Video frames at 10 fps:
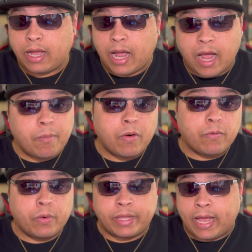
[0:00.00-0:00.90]
I'm more
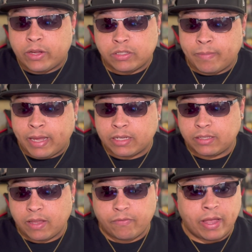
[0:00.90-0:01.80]
for that. I use a
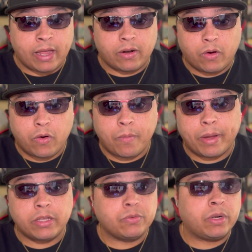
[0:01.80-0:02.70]
MagSafe at home, I
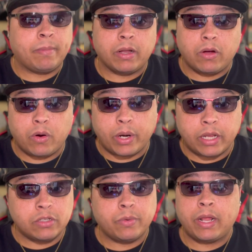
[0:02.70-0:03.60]
use one in my car, and I
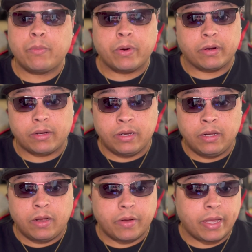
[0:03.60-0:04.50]
use one at work.
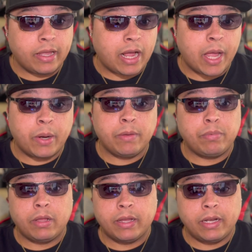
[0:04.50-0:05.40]
Okay, I only
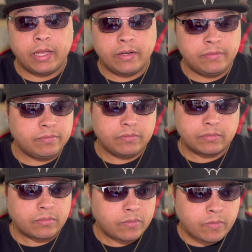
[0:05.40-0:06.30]
plug it in
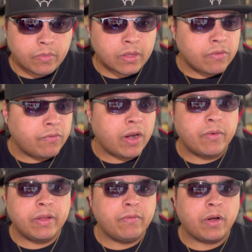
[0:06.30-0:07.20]

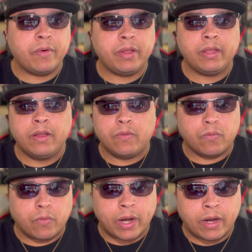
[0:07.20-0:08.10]
very, very
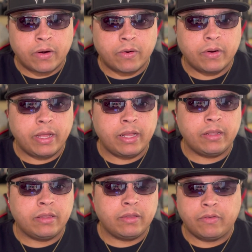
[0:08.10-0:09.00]
rare
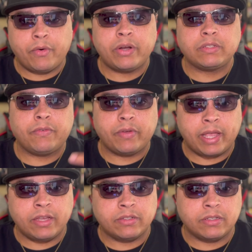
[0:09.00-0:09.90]
in the rarest of
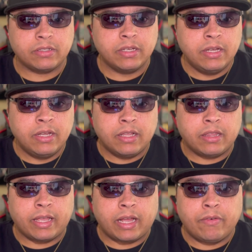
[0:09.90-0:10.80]
occasions.
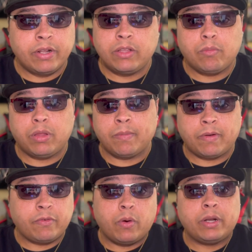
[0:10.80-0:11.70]
Like, I really don't plug my
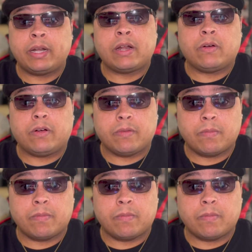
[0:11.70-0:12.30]
phone in at all.